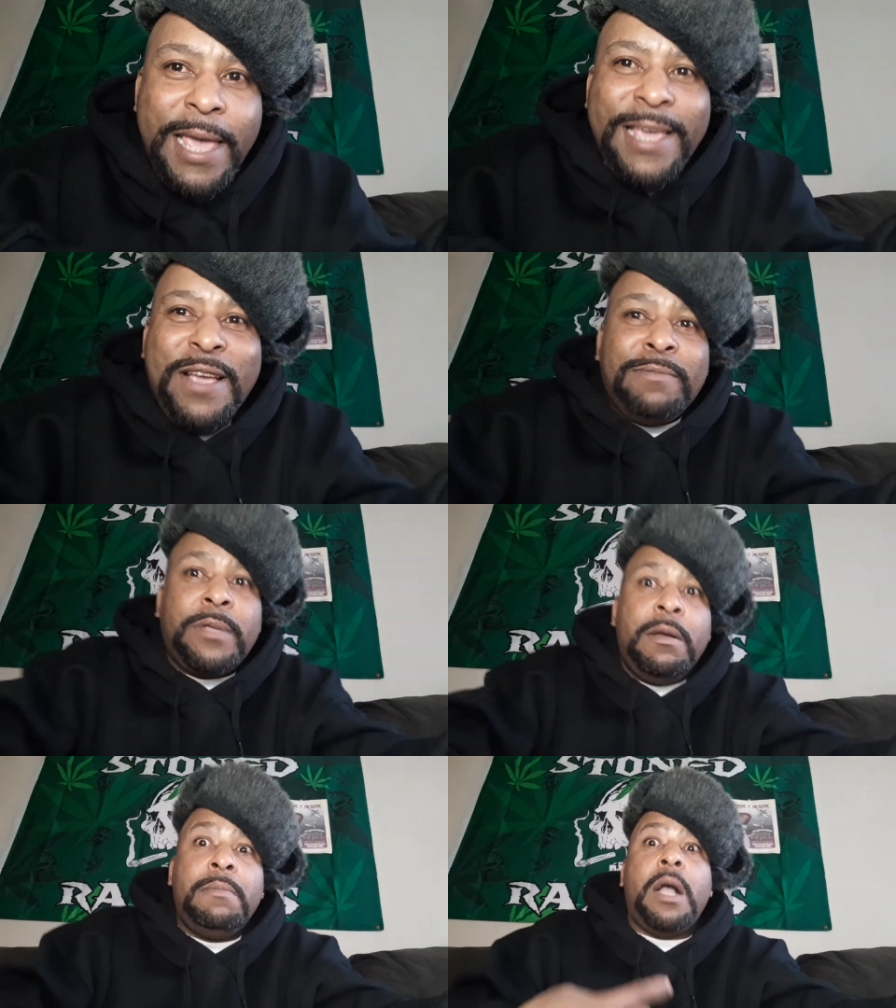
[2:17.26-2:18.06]
You know what I'm
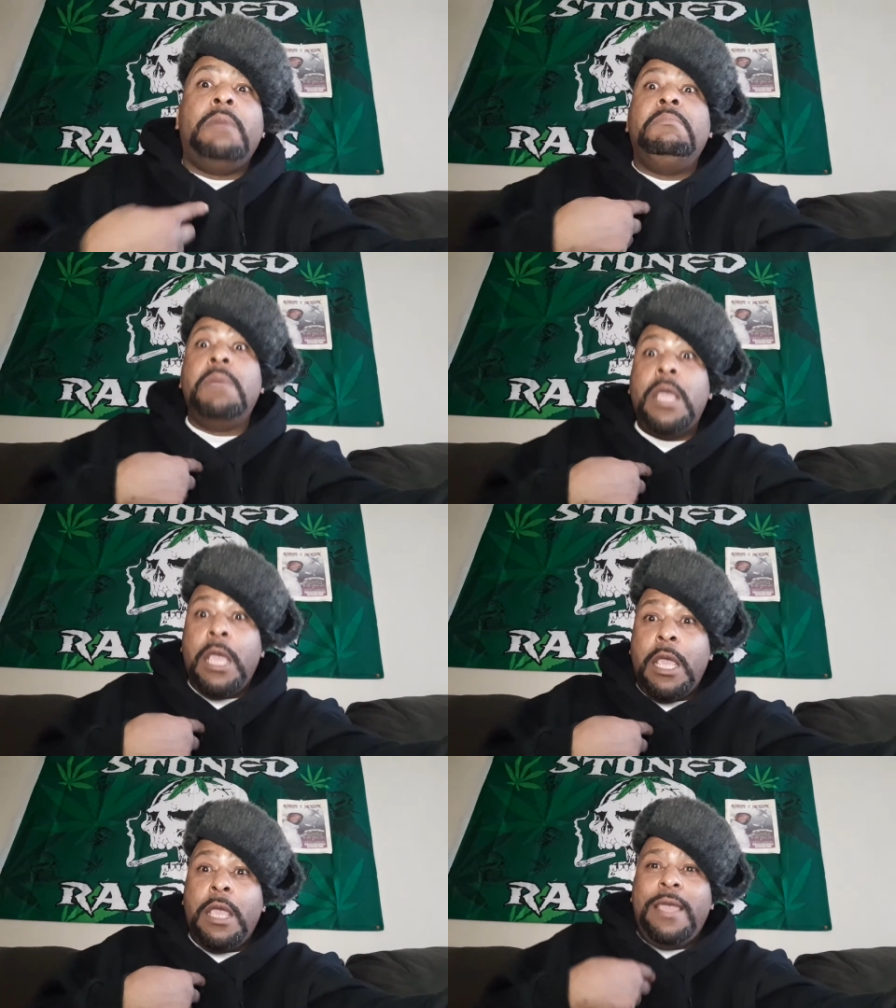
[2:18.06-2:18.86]
talking about? Me.
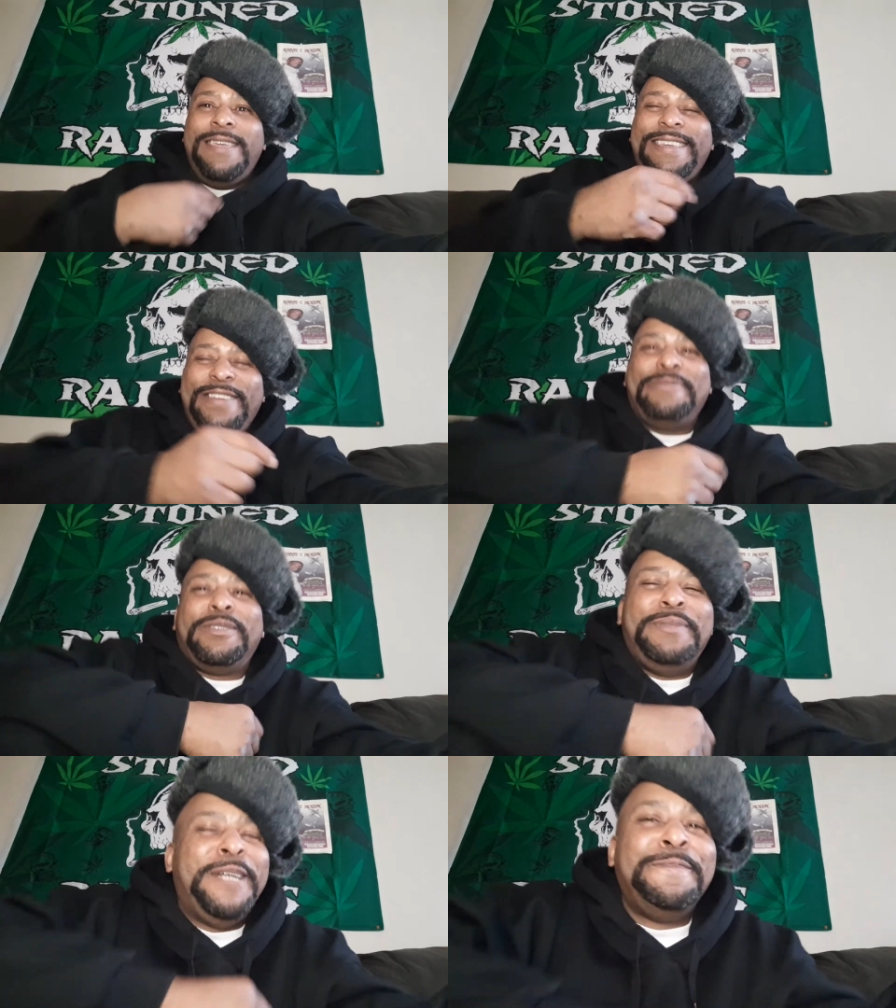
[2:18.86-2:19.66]
You know what I'm
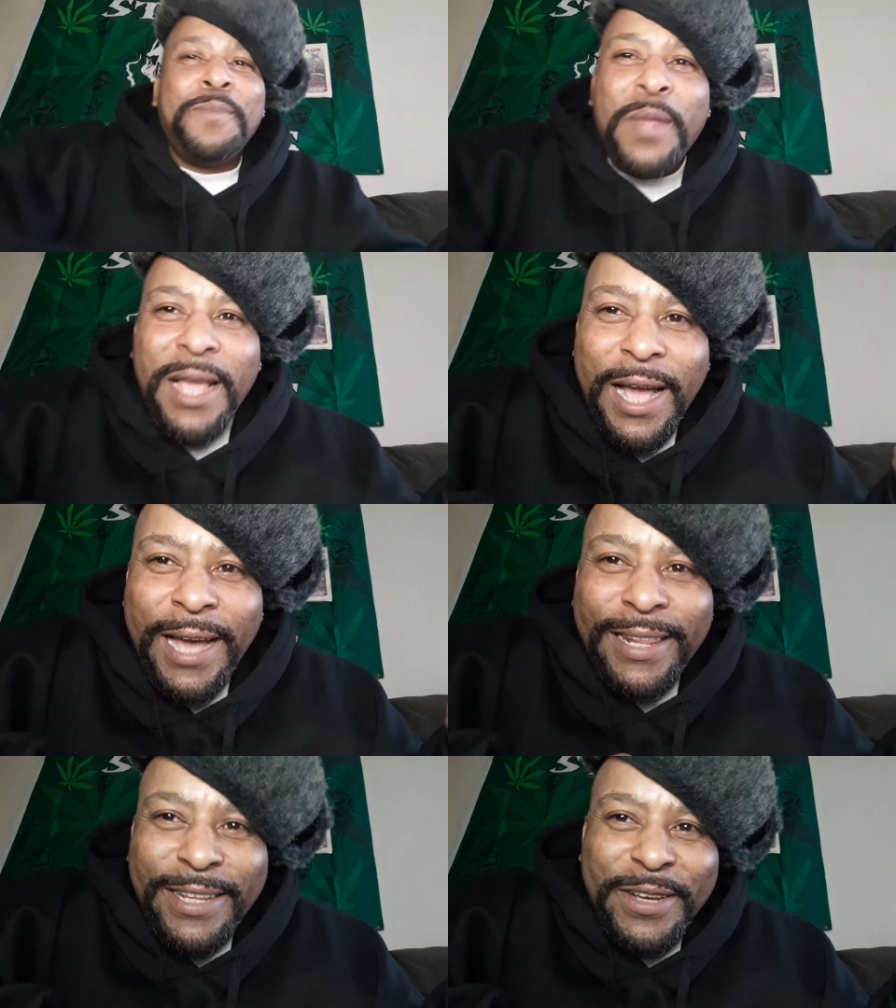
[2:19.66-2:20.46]
talking about?
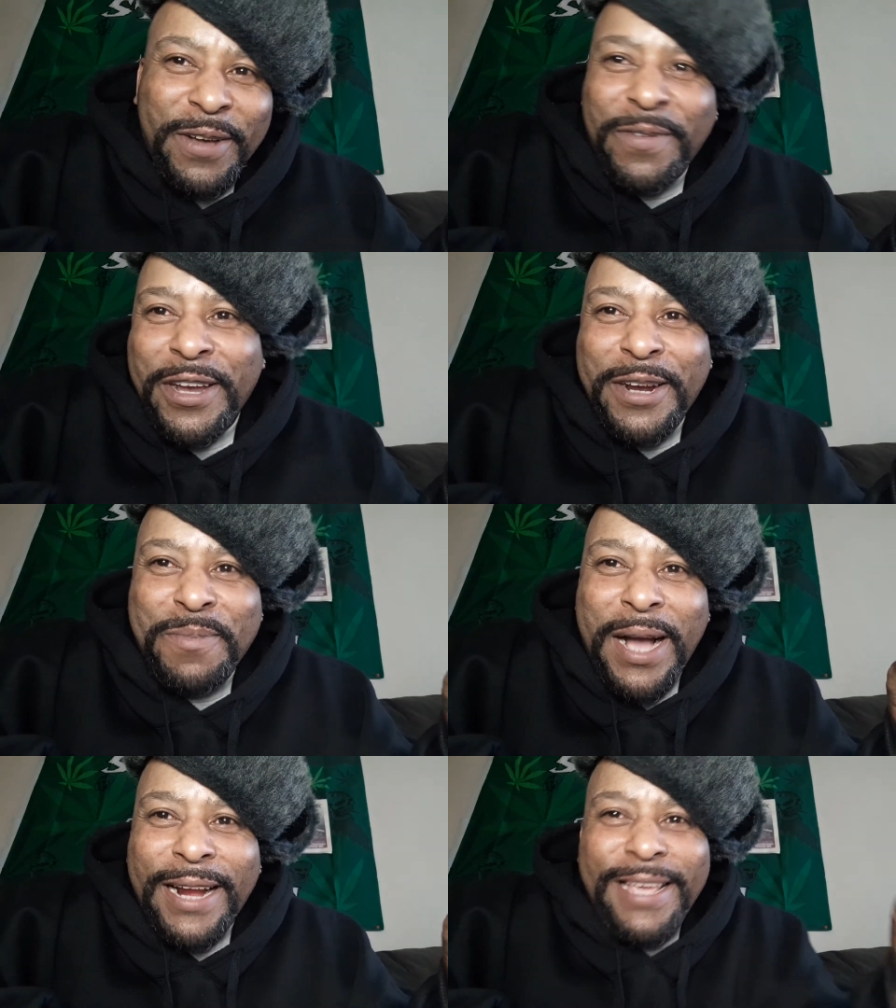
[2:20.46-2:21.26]
I love everybody.